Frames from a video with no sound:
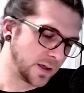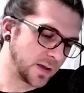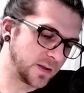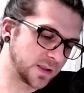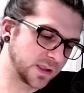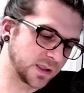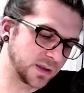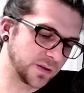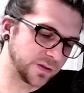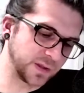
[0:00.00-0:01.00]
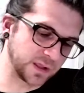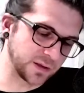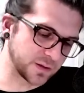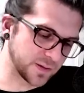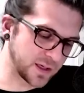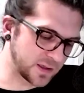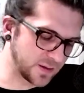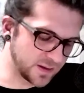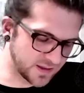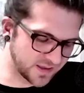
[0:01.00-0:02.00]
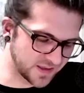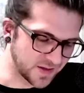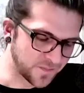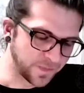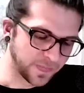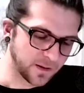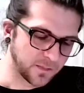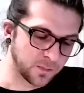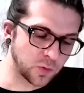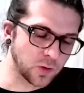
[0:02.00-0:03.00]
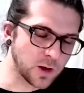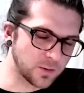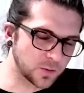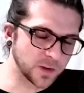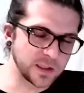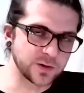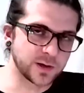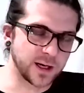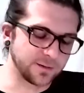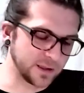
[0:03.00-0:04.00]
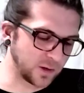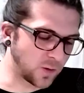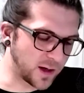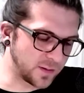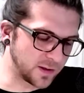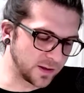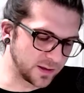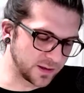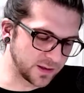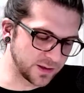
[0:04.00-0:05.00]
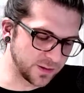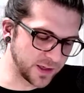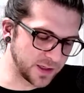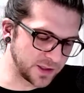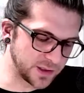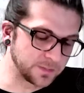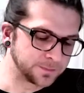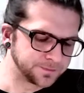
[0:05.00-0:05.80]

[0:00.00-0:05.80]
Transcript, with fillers: And this is in your fears, right? And this is probably driving quite a bit of this situation.